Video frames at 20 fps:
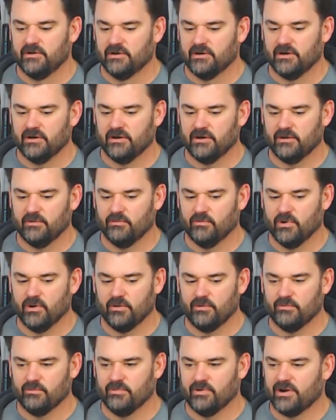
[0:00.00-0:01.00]

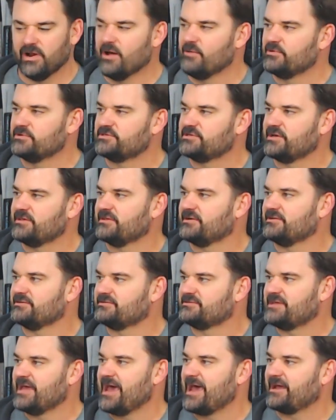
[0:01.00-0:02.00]
what I would say the
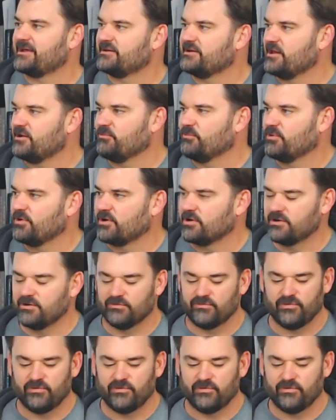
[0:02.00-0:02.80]
TAC network.